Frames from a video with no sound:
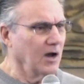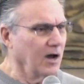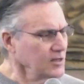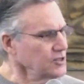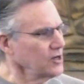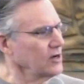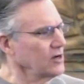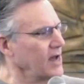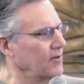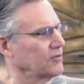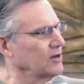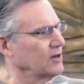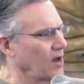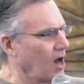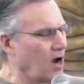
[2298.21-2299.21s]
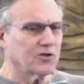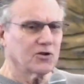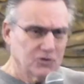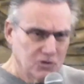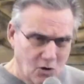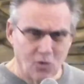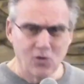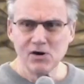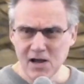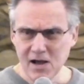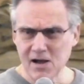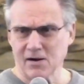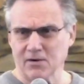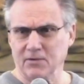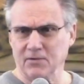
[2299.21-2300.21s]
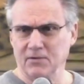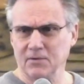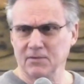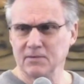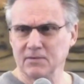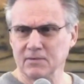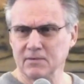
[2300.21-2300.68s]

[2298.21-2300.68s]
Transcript: God's going to have to knock your door down.